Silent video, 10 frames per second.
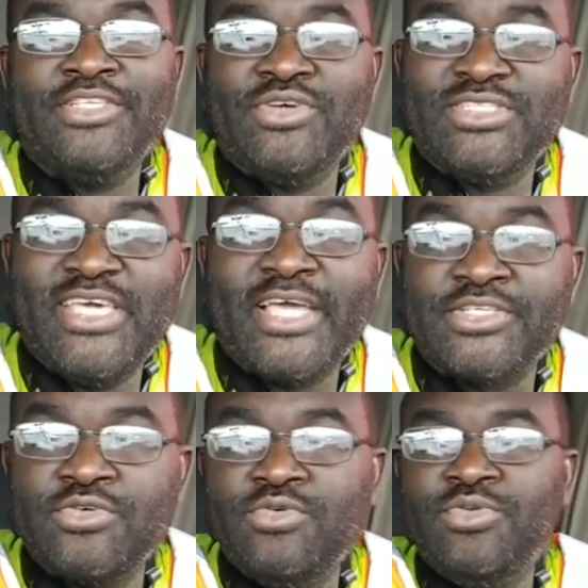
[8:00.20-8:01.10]
or tech
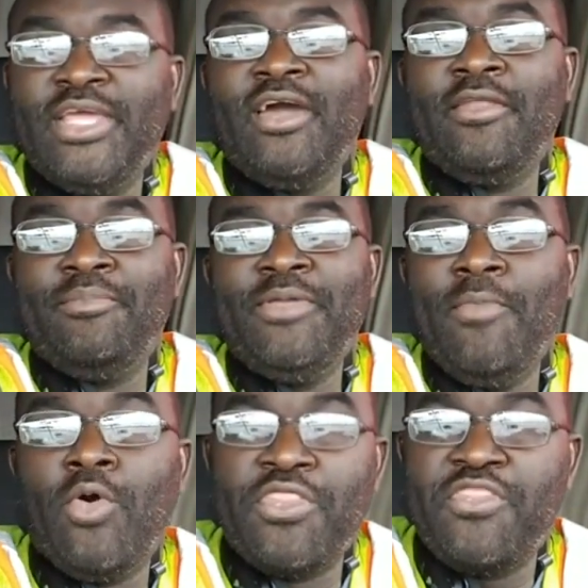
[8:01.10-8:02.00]
school, they're gonna be
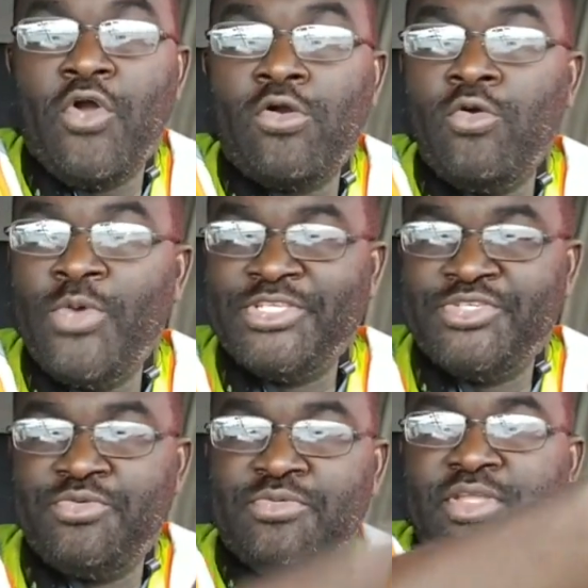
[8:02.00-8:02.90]
more thorough with
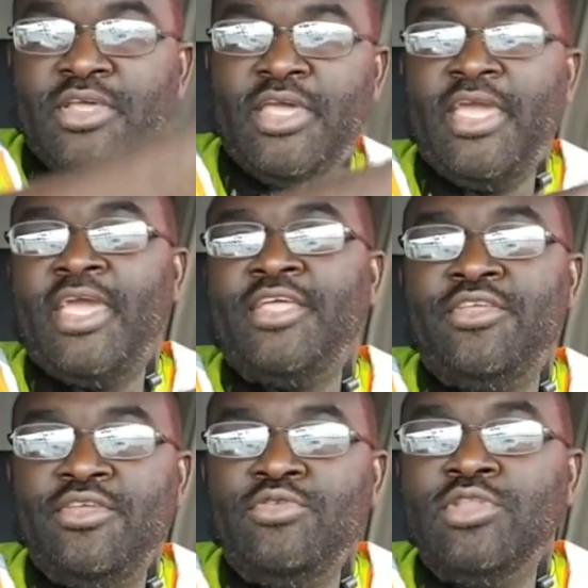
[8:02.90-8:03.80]
you. And
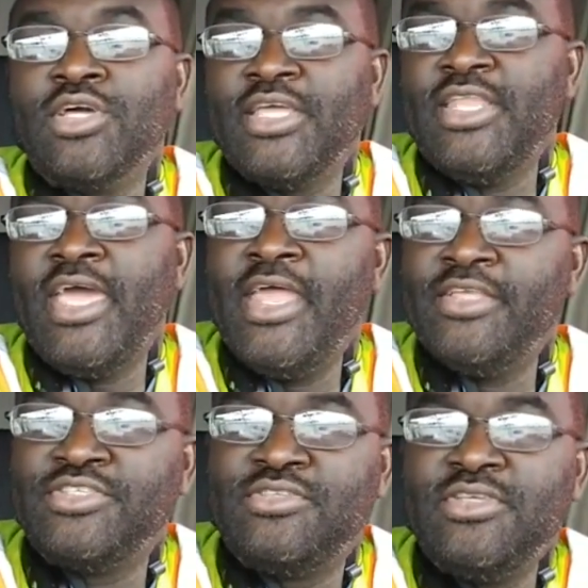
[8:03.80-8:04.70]
you looking at
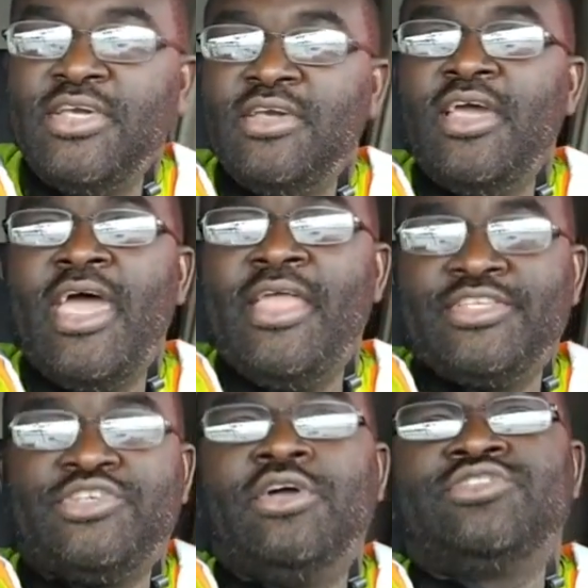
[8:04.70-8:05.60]
it at a
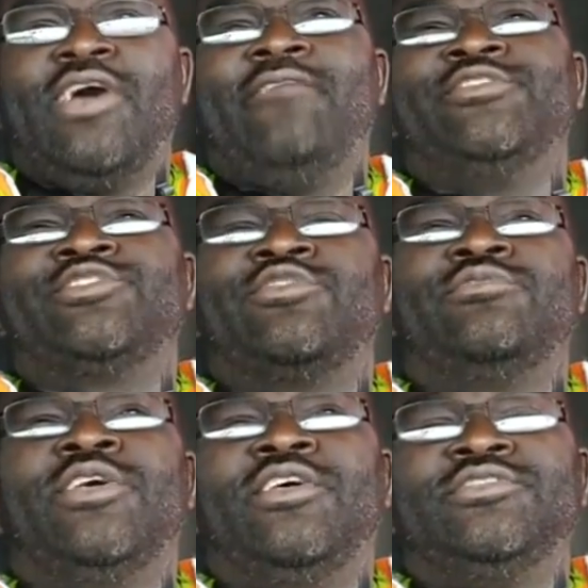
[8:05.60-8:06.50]
truck driving
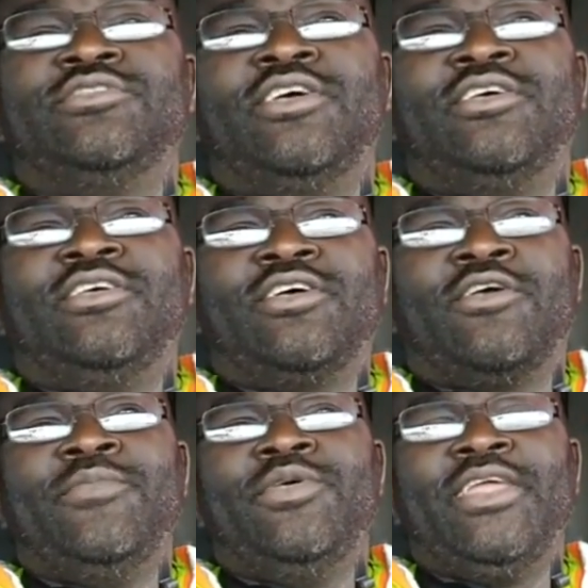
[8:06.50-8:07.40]
a
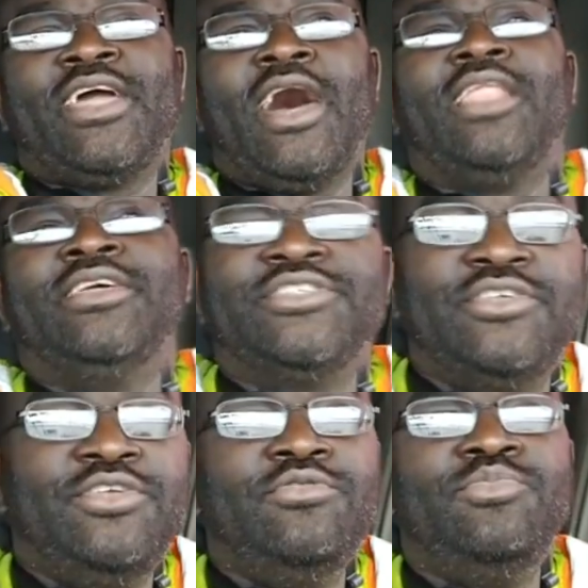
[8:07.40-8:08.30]
community
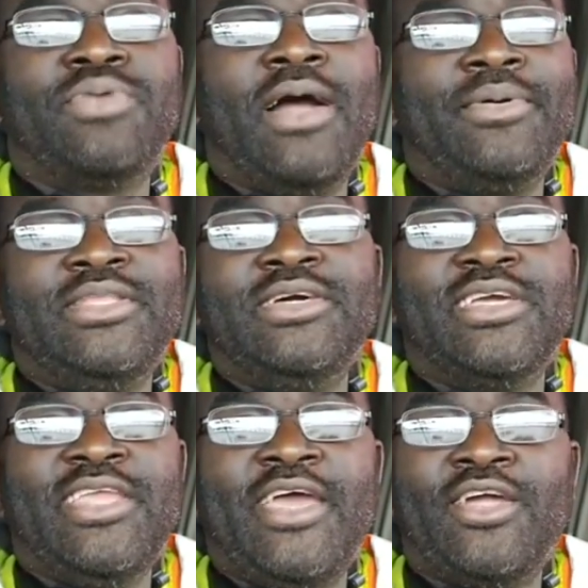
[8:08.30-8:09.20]
college, you probably
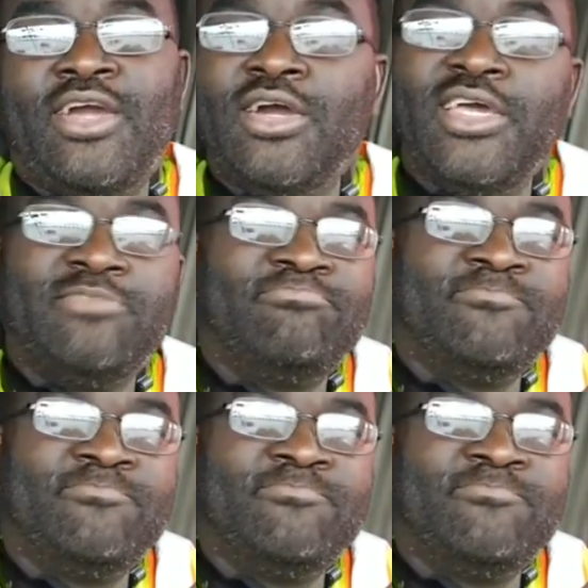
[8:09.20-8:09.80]
looking at a good